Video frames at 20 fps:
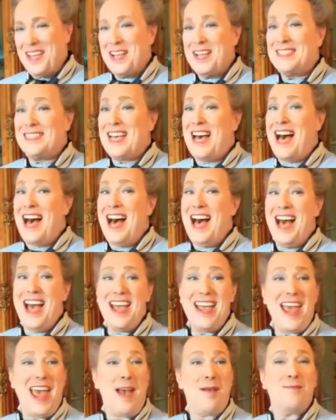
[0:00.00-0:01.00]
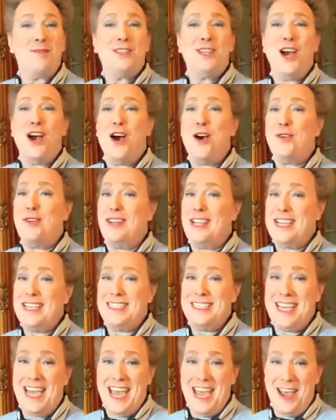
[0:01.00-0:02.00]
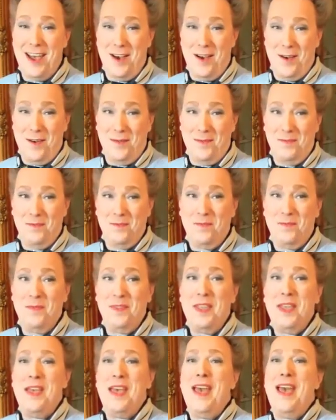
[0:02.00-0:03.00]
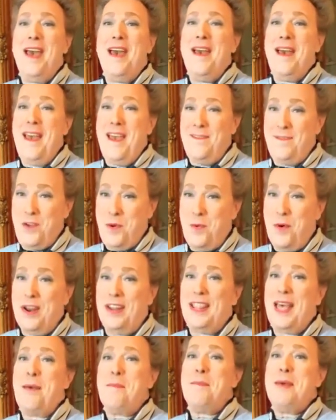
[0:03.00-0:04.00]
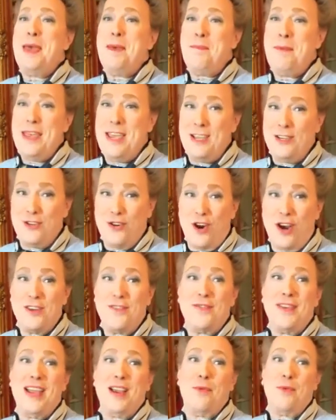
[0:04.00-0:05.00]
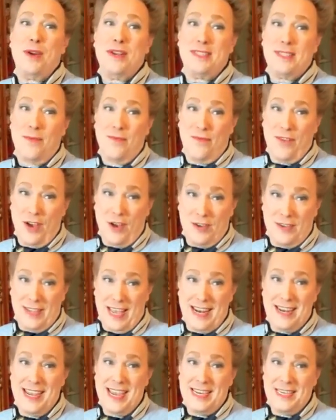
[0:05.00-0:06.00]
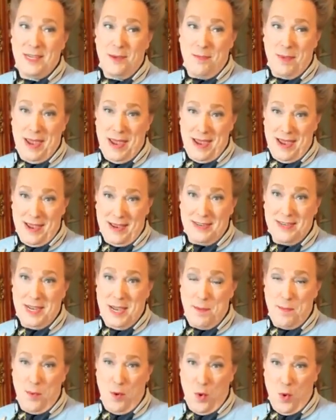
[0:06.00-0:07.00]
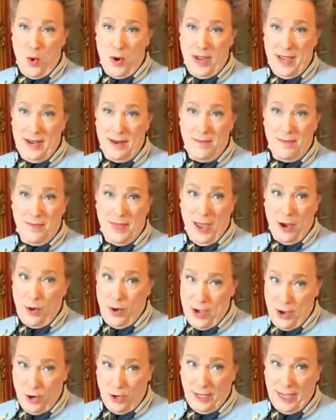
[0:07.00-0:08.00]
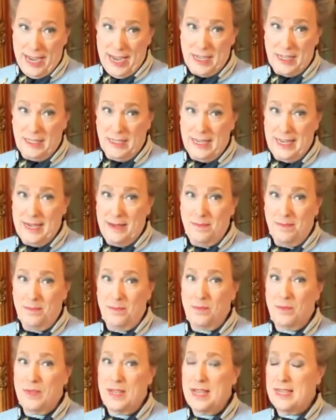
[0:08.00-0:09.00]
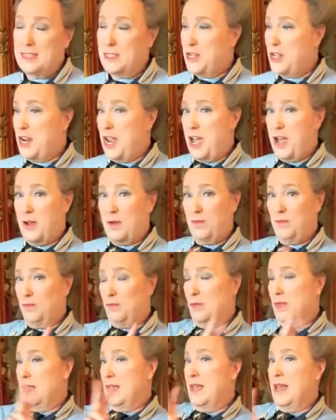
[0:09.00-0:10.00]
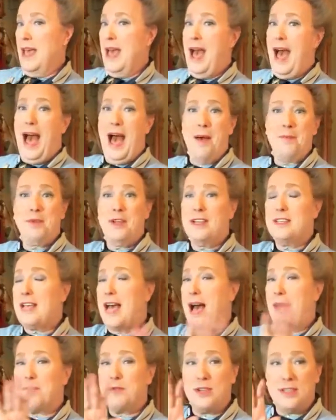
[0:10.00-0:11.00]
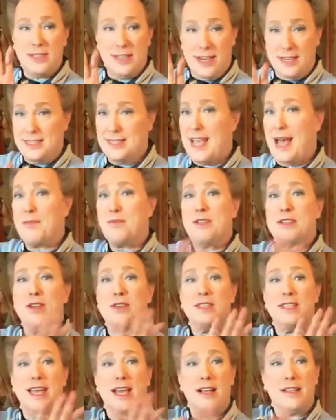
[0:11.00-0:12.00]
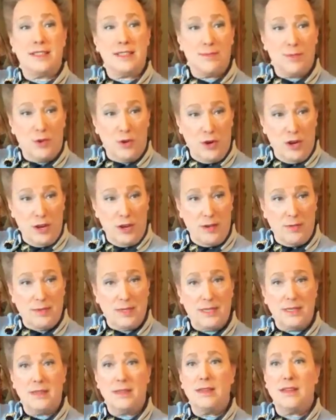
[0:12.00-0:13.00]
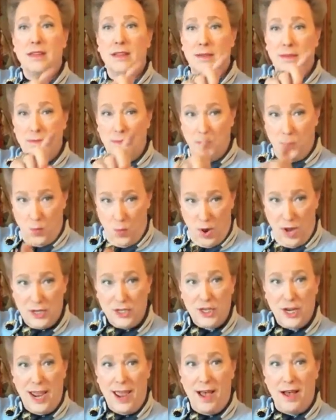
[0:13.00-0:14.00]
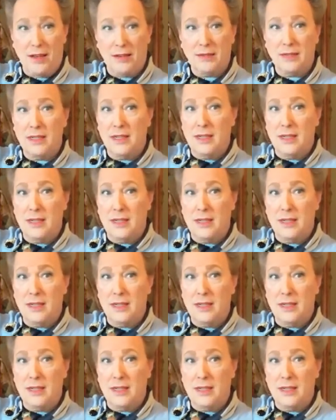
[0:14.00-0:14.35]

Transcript: I am totally down. If you want to let me be in charge of getting rid of some folks that need to be deported, that are here legally, because you know, I'm just gonna tell some groups, watch out.